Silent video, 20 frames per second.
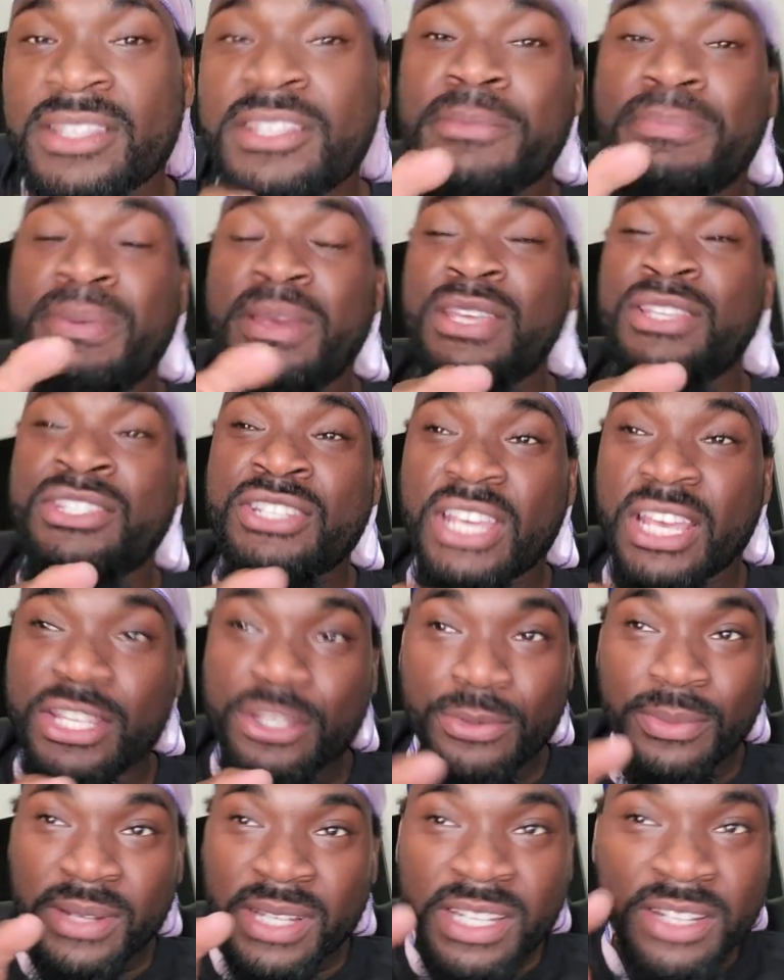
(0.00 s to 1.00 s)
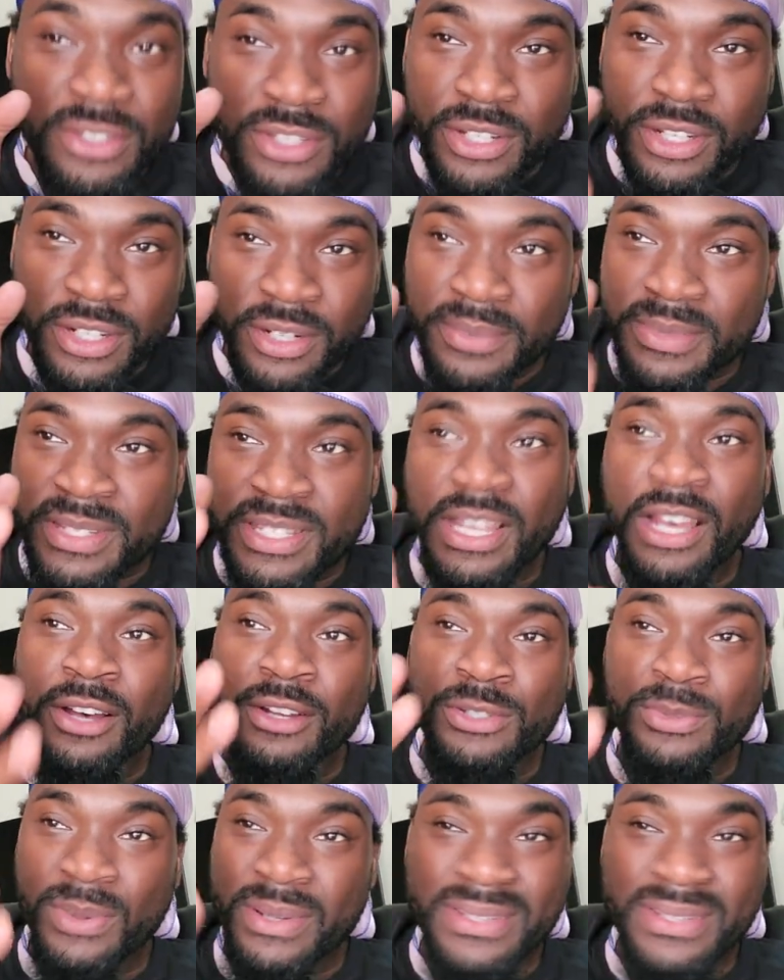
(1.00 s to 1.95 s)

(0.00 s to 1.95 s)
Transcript: to be genuine to themselves.